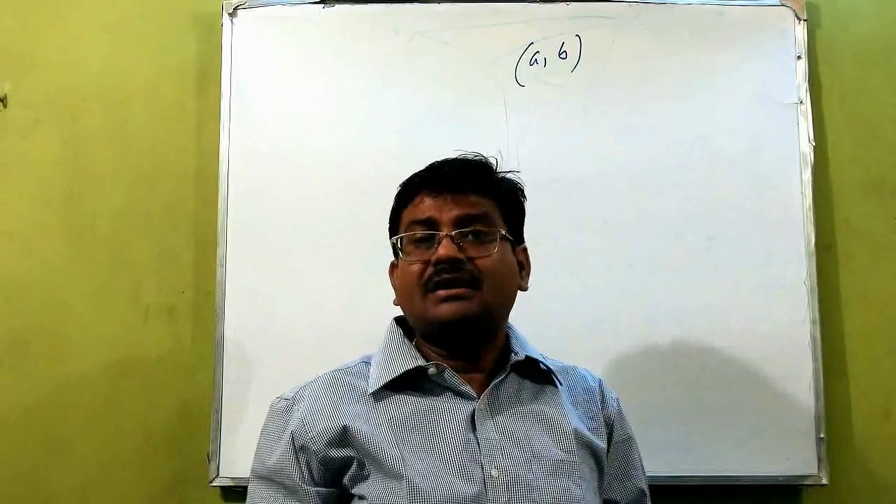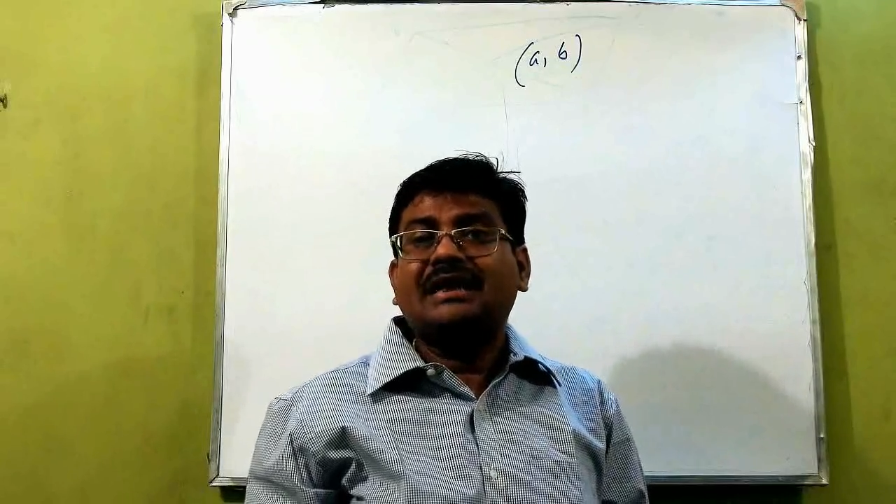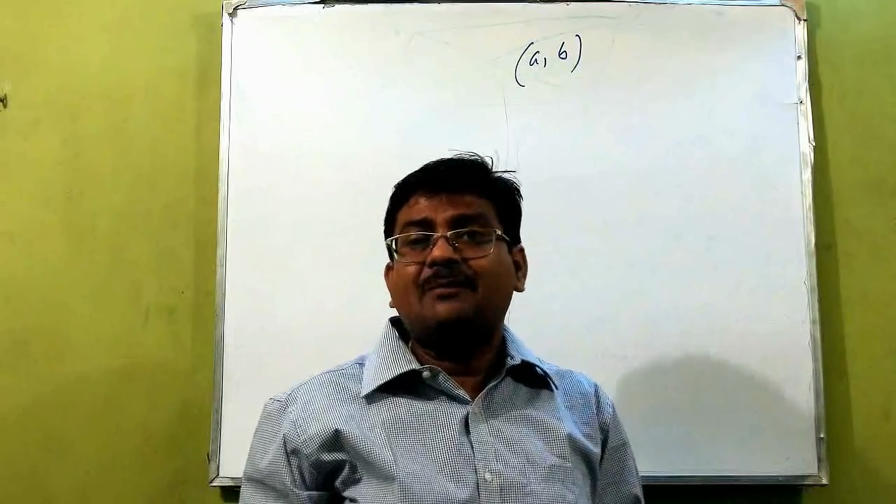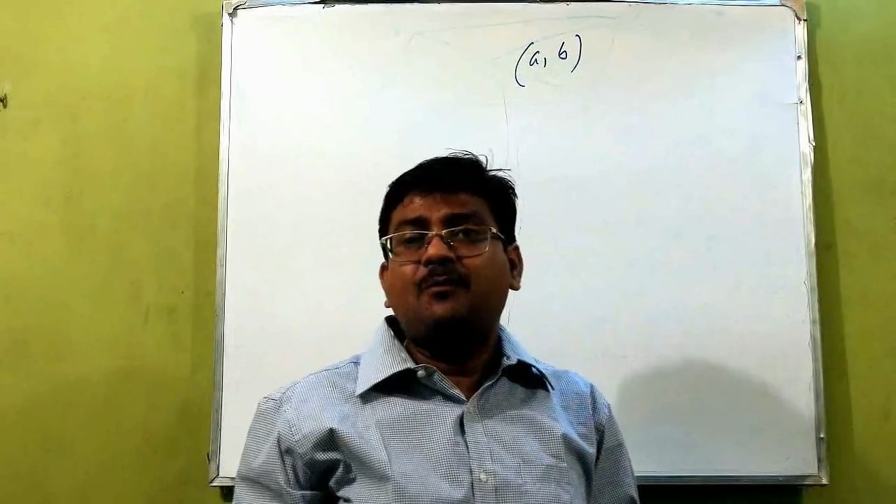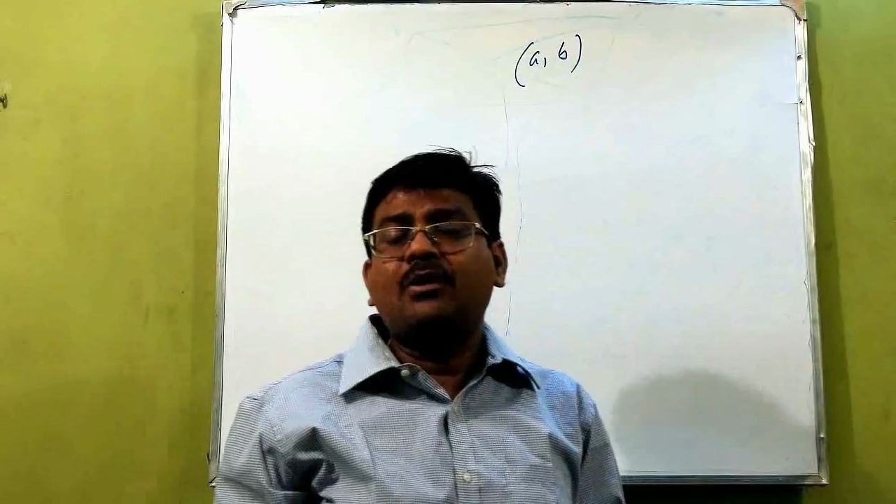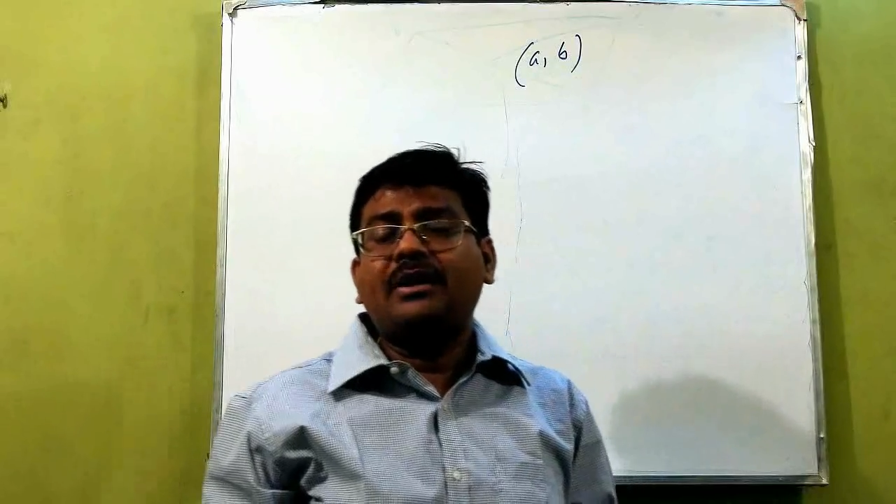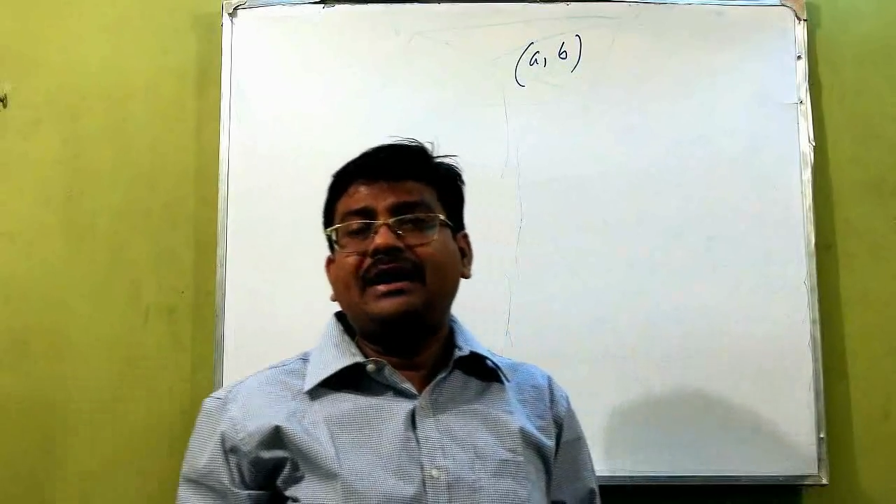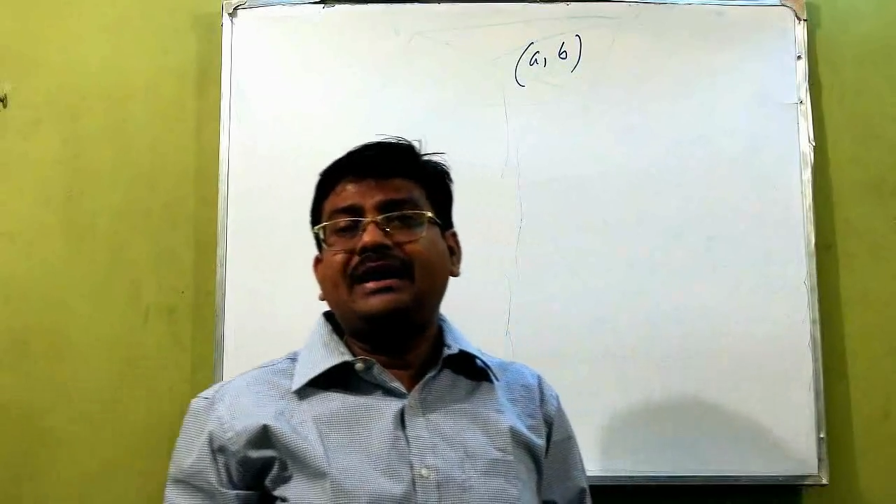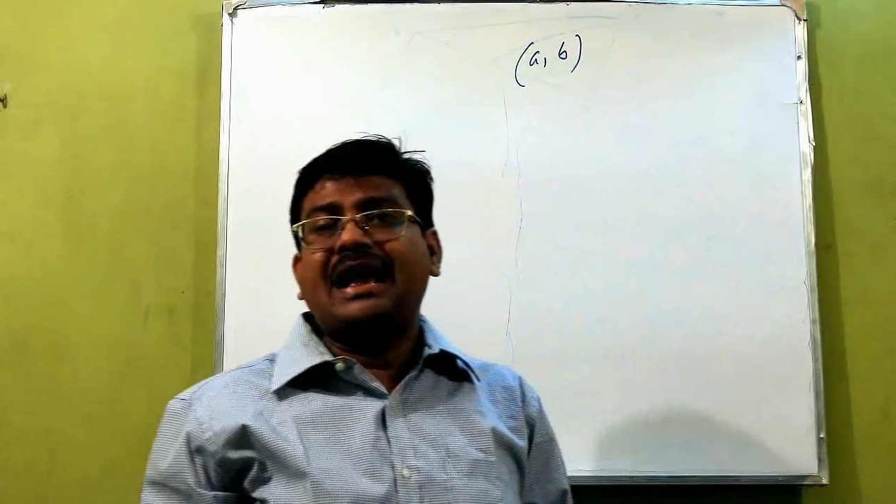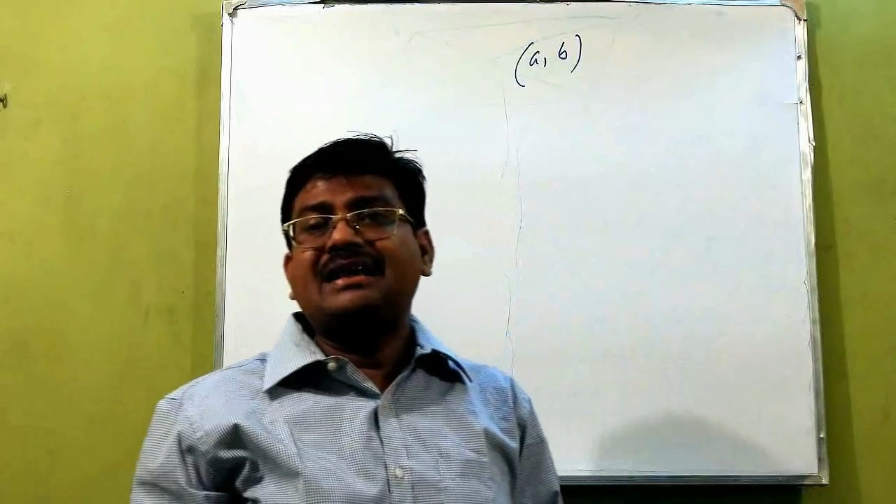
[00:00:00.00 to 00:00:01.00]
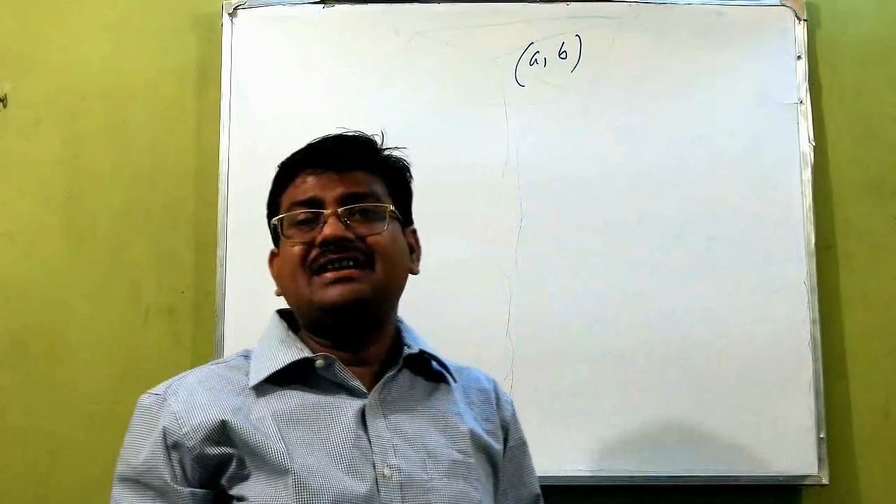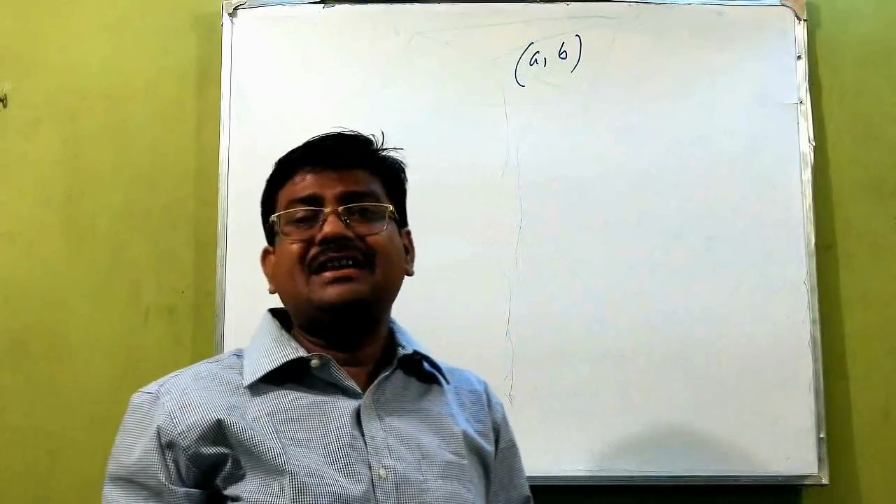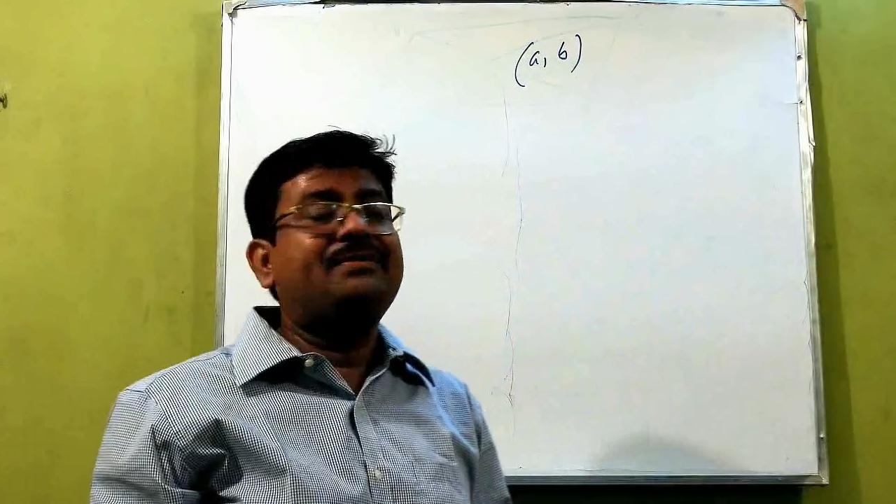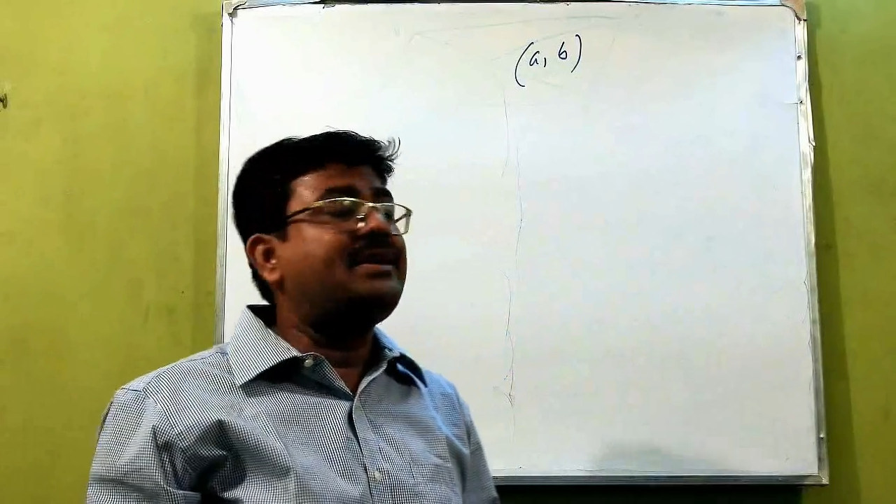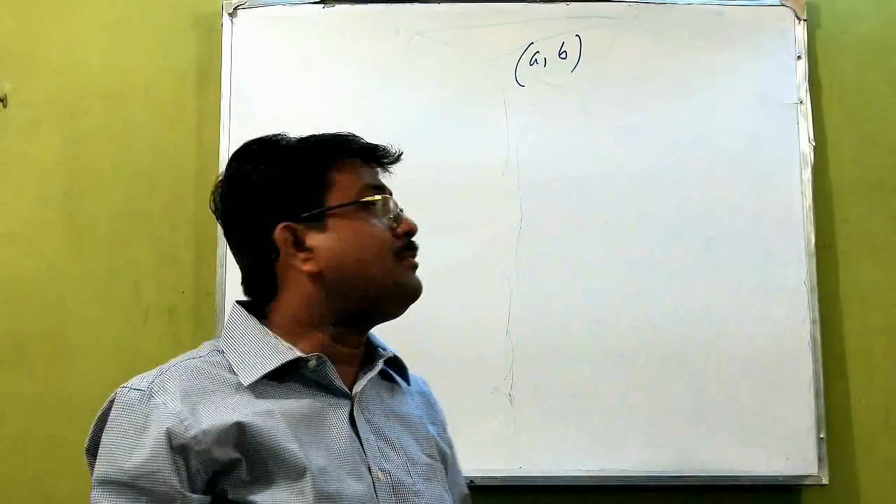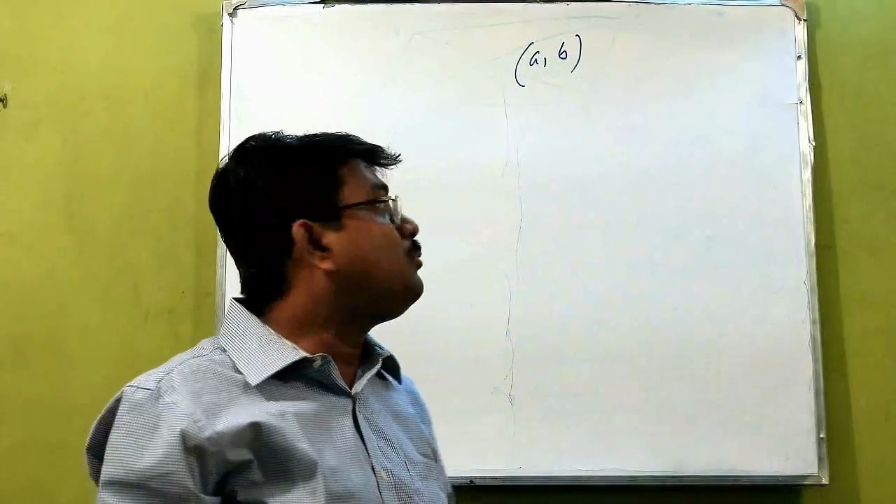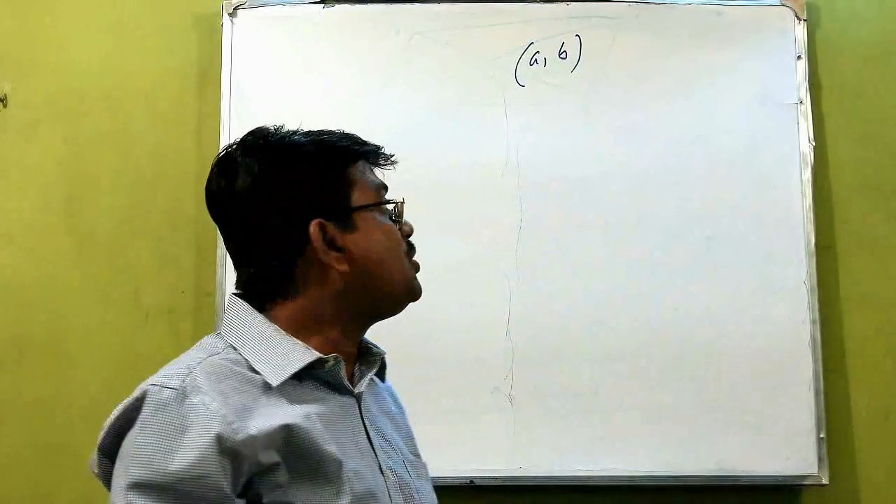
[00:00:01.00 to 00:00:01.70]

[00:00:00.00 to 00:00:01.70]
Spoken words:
Therefore, it has a definite